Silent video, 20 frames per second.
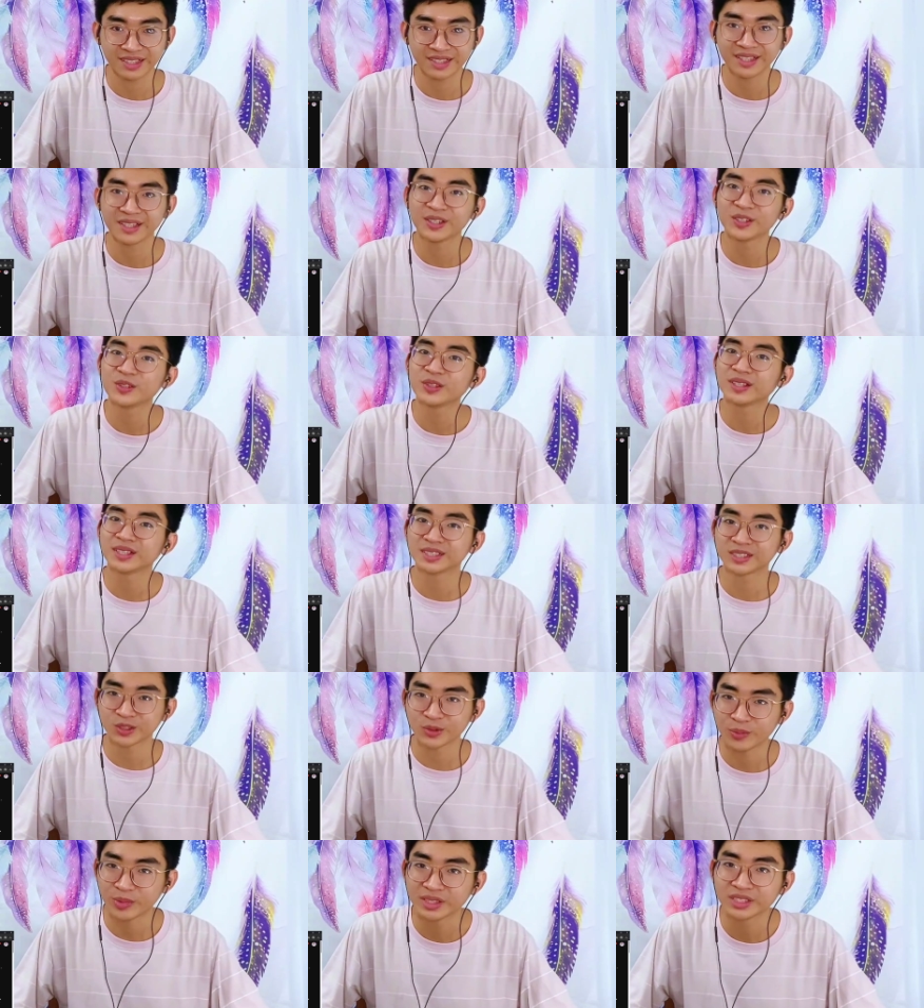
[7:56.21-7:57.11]
Thank you guys
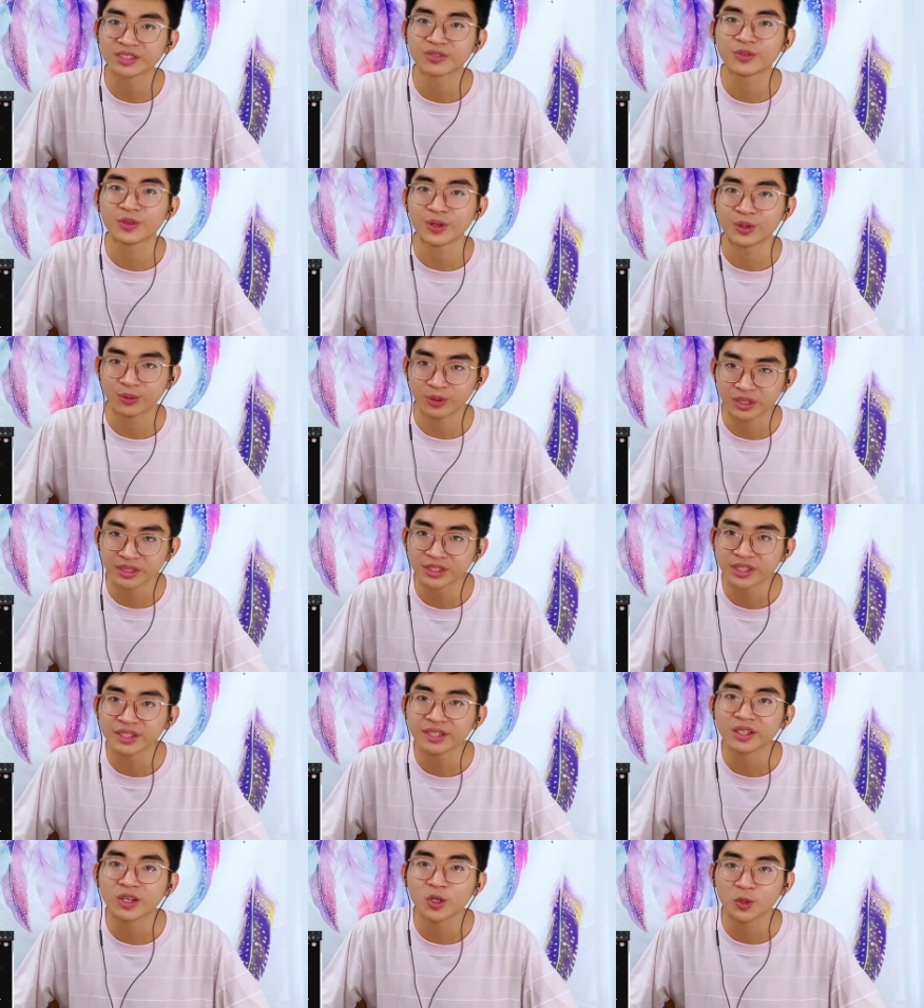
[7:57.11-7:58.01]
so much for
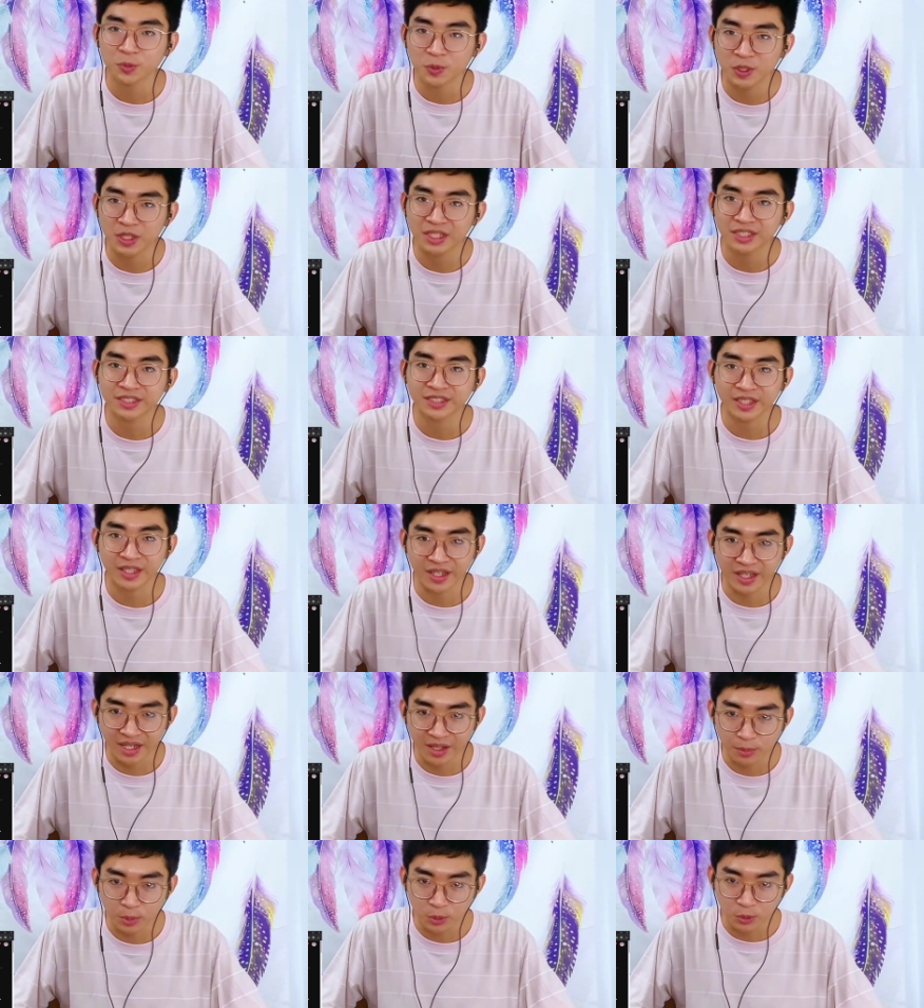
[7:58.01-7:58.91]
watching. Hope you guys can
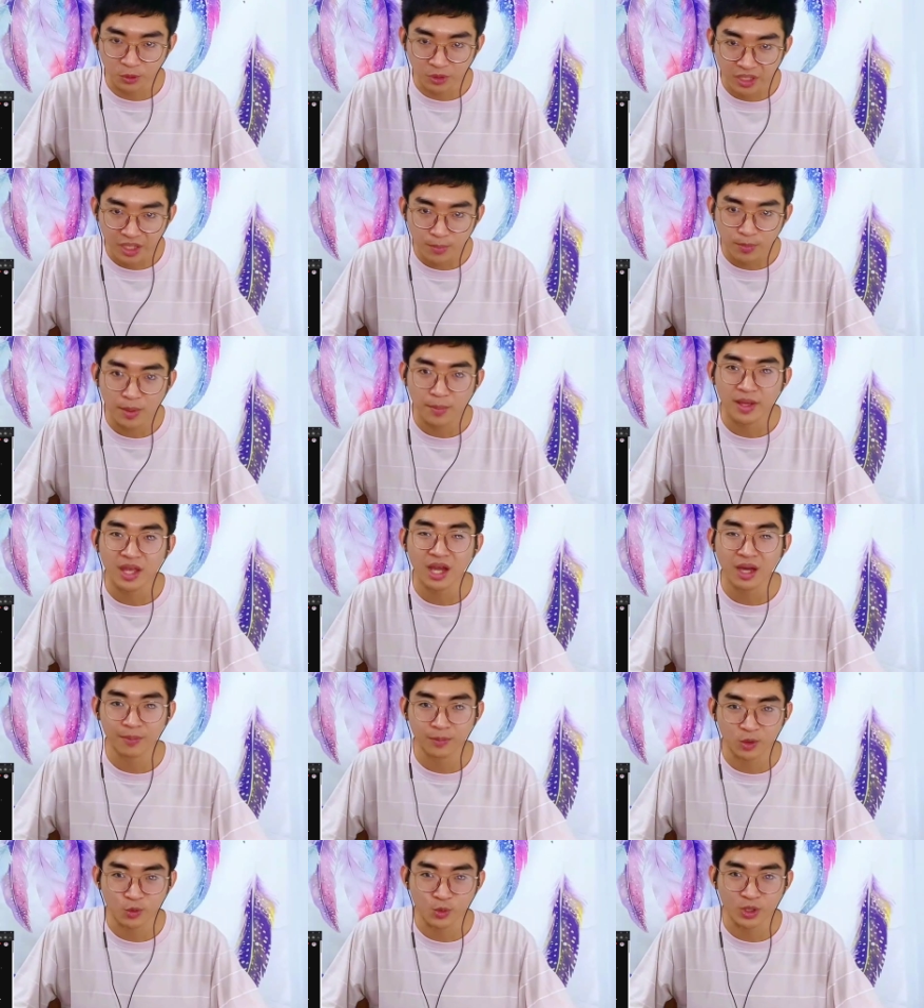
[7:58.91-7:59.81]
have a good day maybe
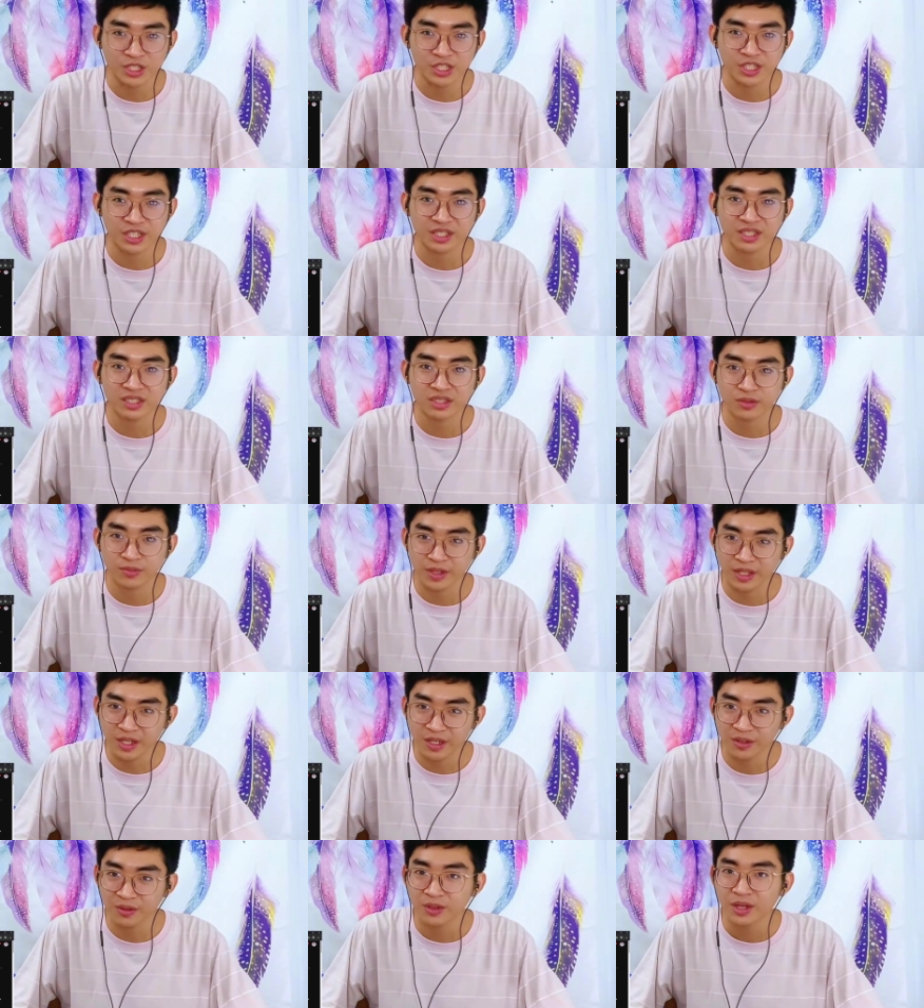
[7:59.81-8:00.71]
after watching this
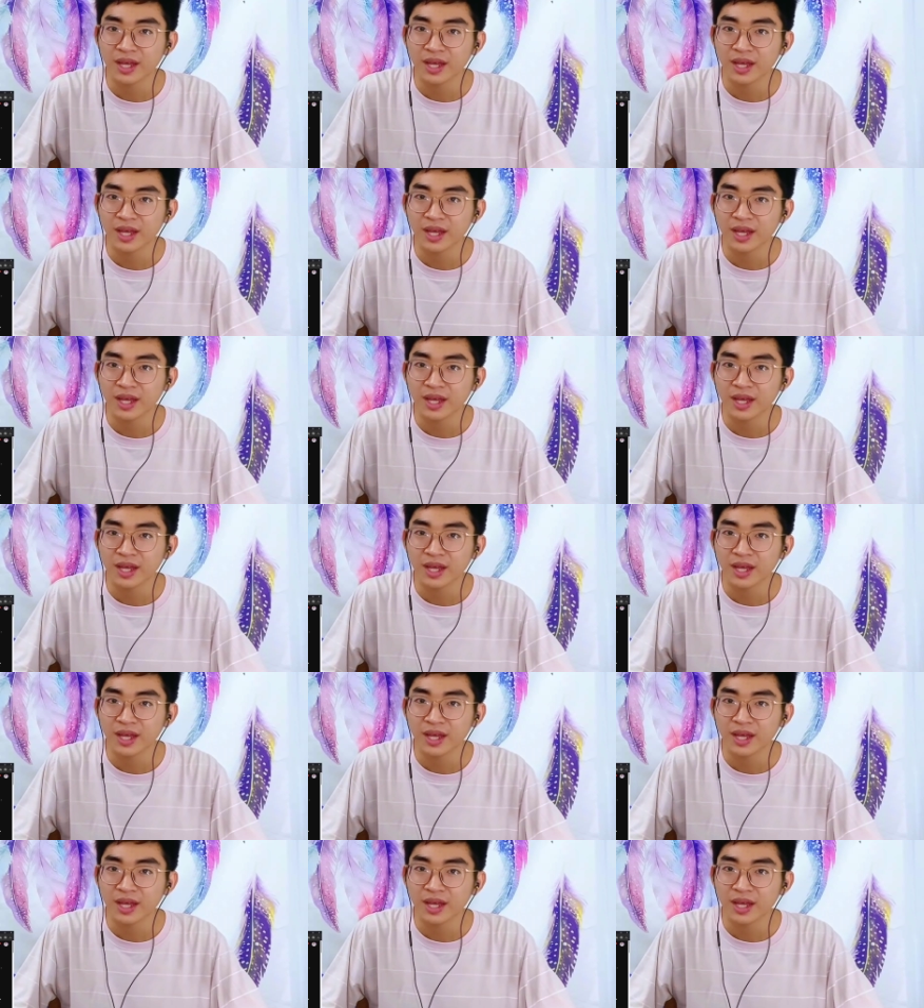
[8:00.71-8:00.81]
video.